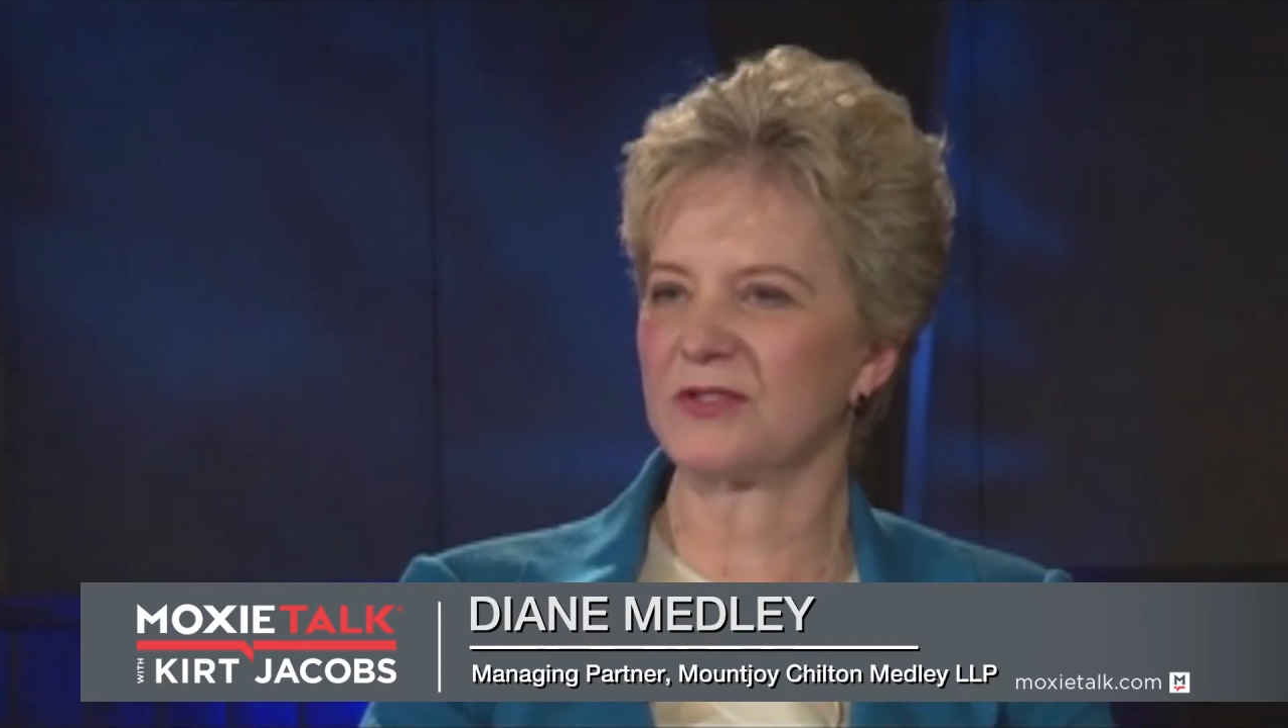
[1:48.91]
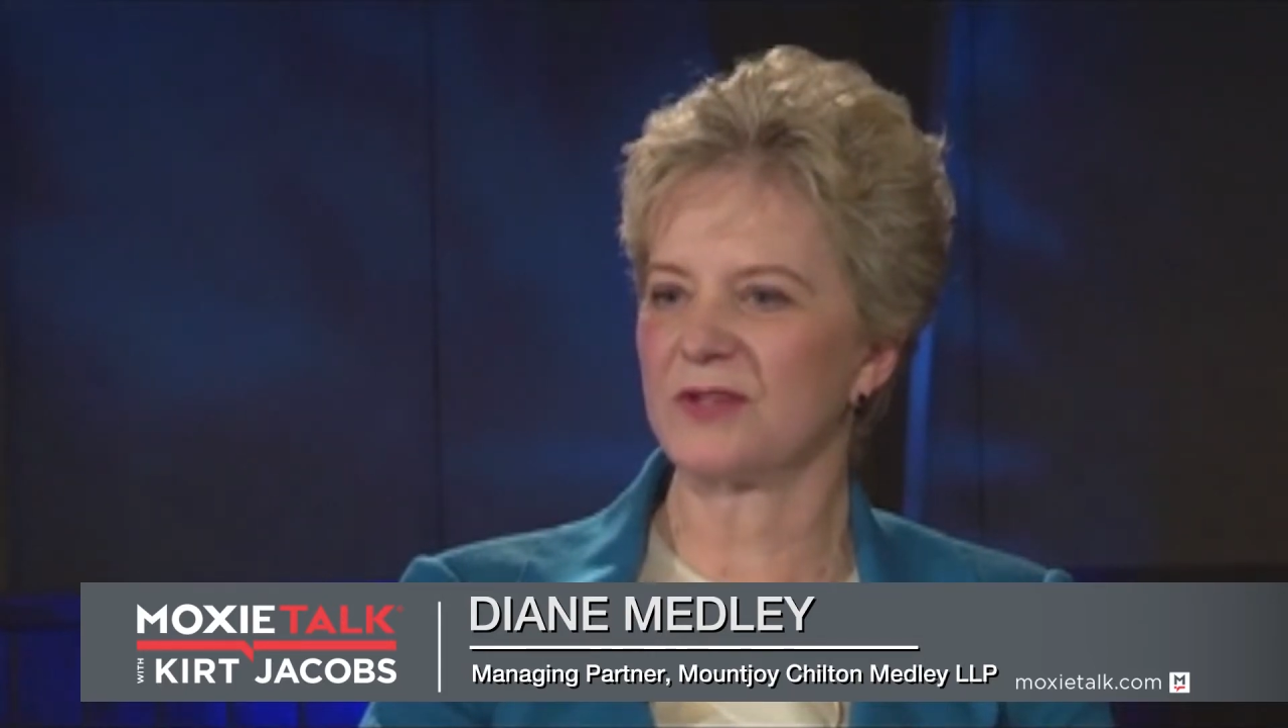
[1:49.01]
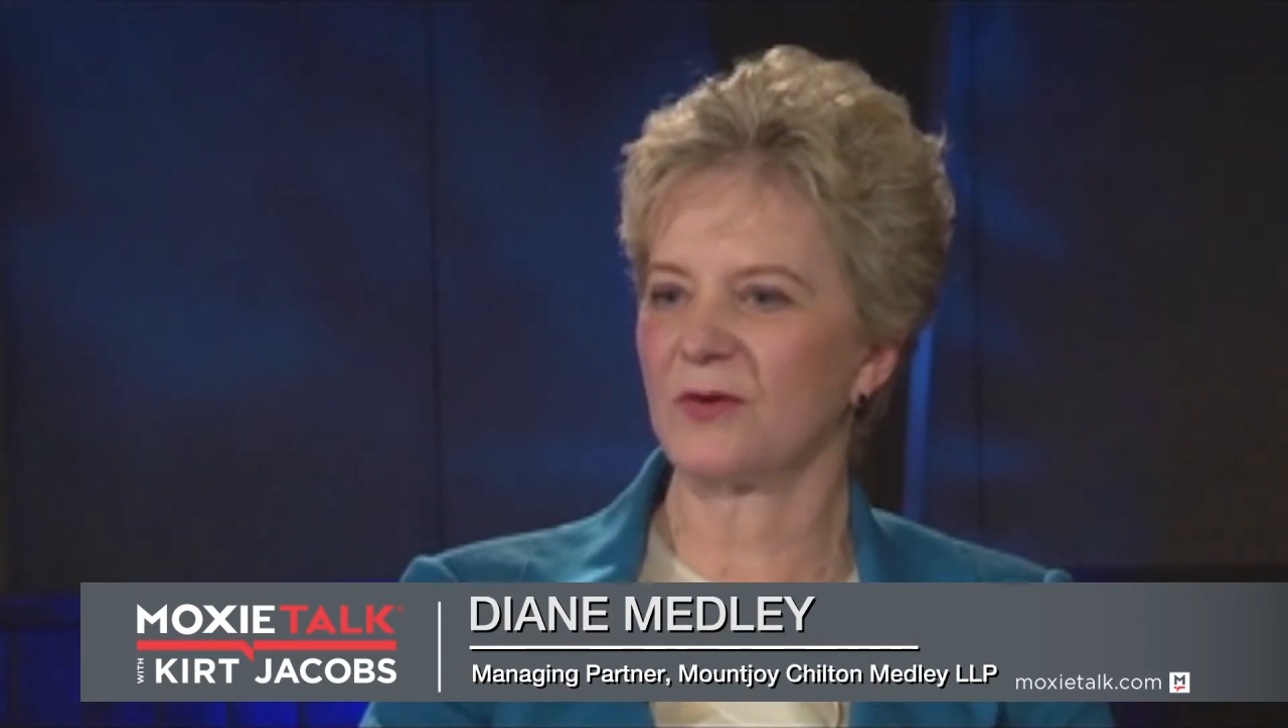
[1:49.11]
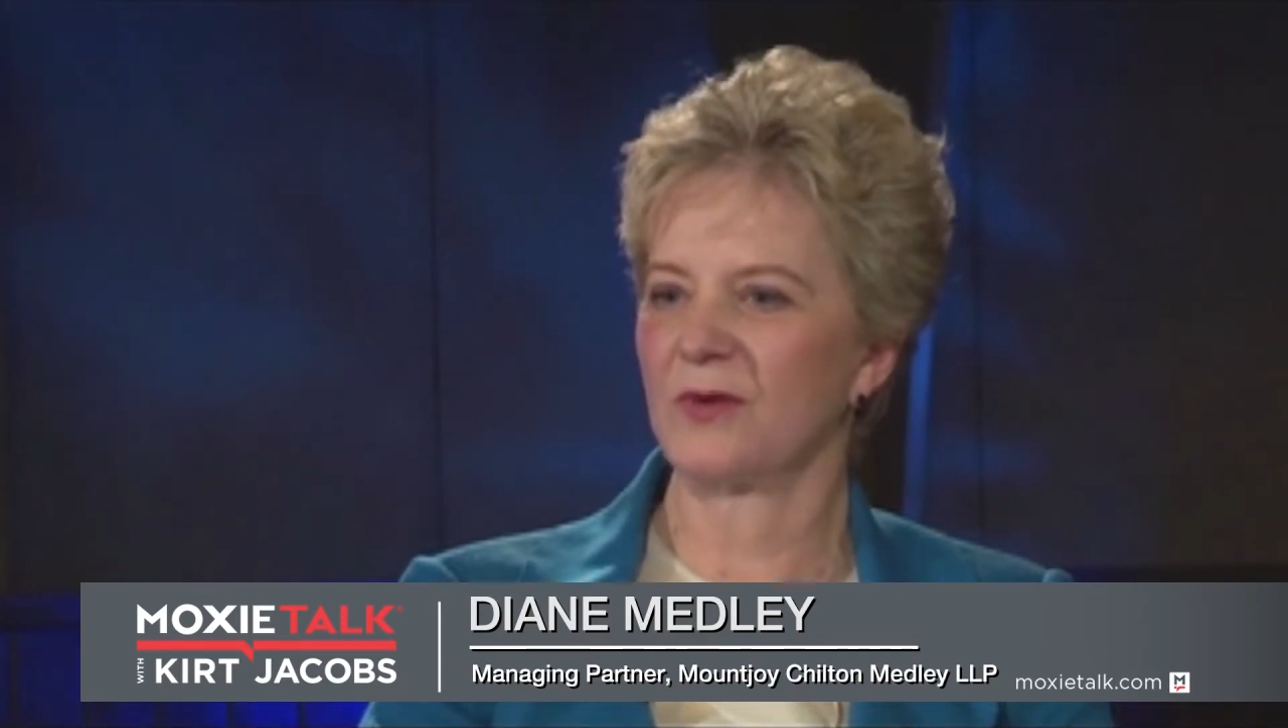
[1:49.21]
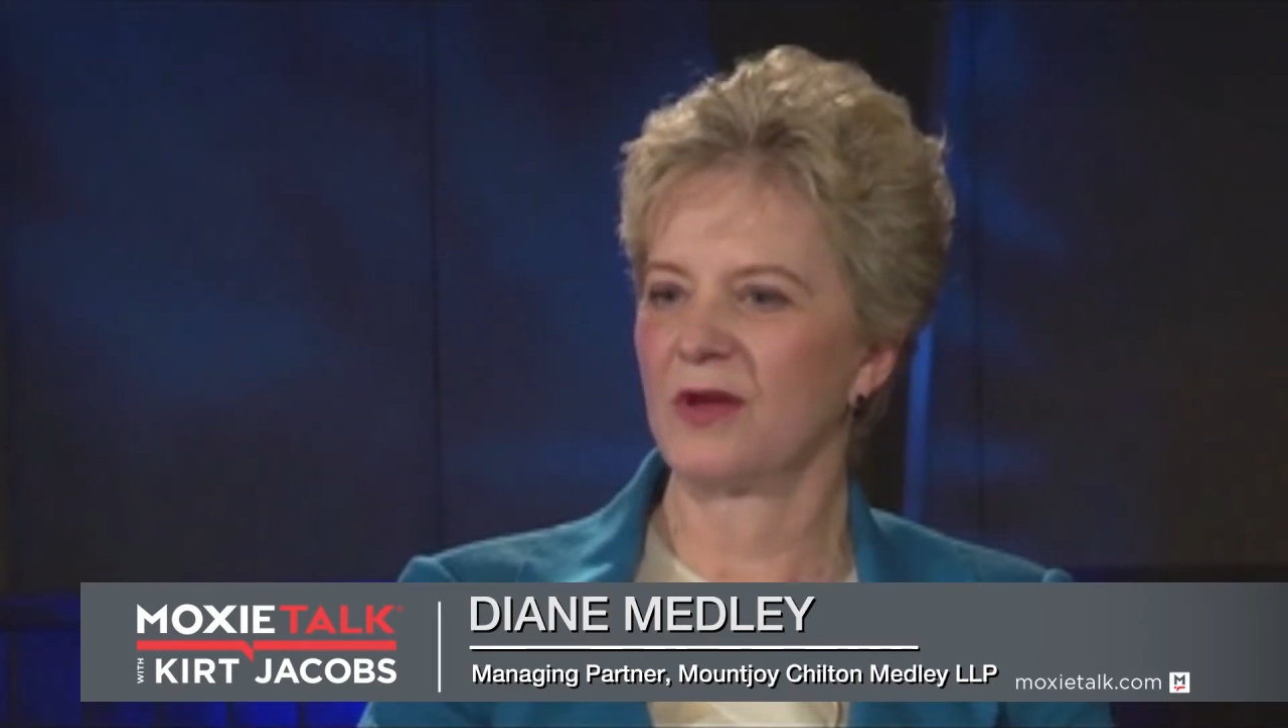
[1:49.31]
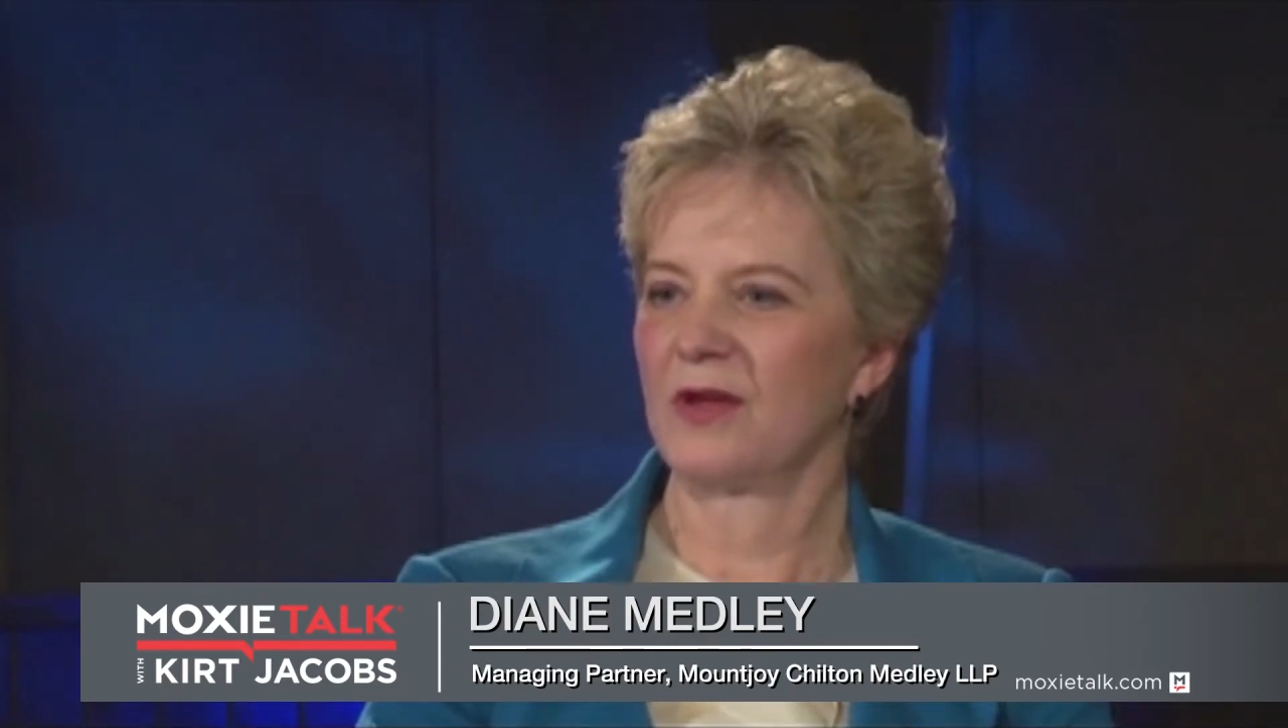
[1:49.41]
So